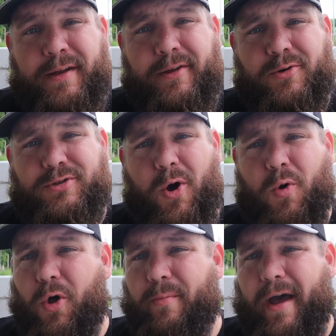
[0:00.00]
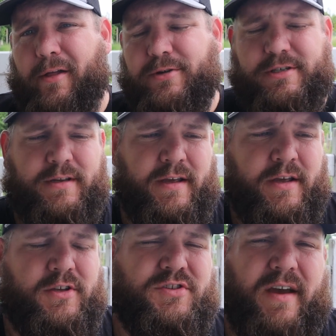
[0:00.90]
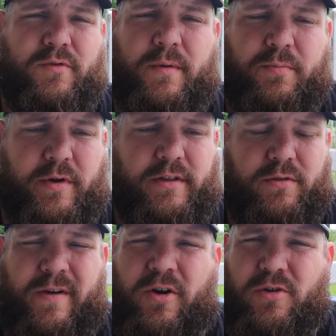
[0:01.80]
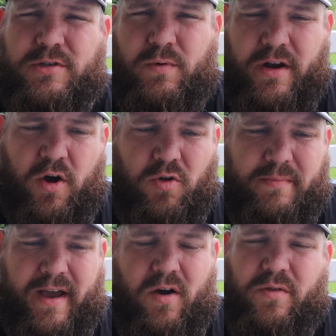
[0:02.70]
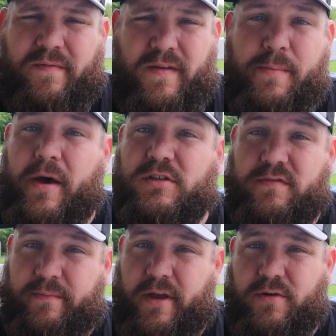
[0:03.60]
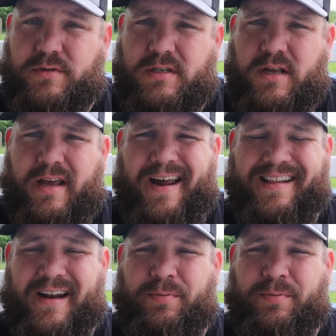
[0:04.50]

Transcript: me. Oh, so Oklahoma allergies. So after we breed the 3 girls, we're gonna hold back all the females from those, and then I